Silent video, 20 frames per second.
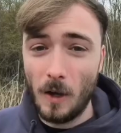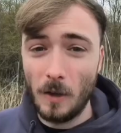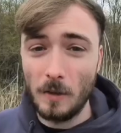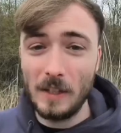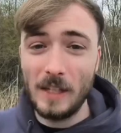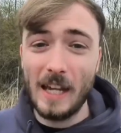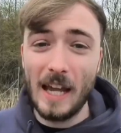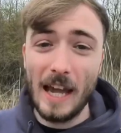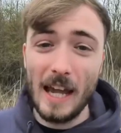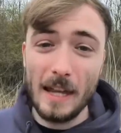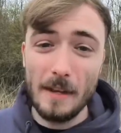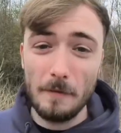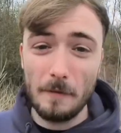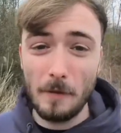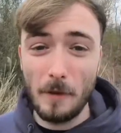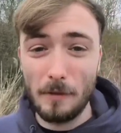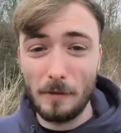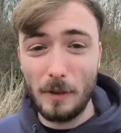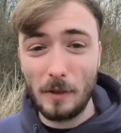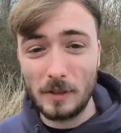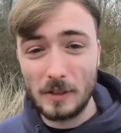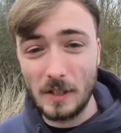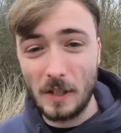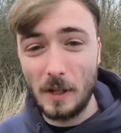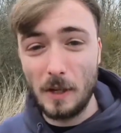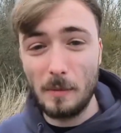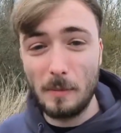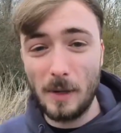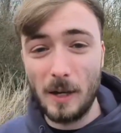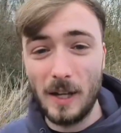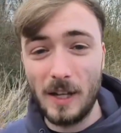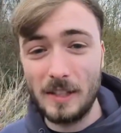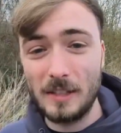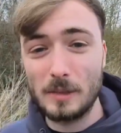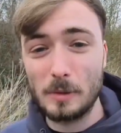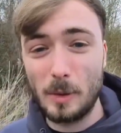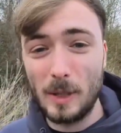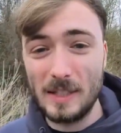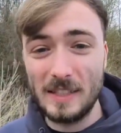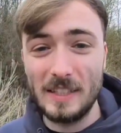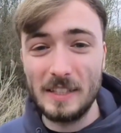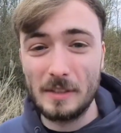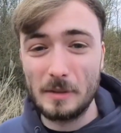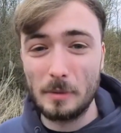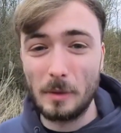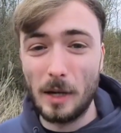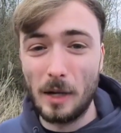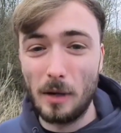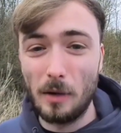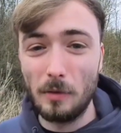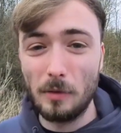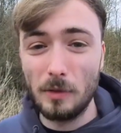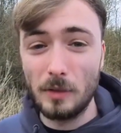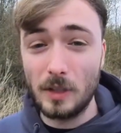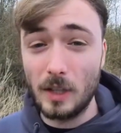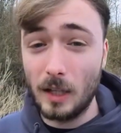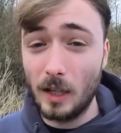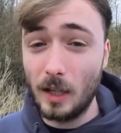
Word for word: On the 8th of October in 2012,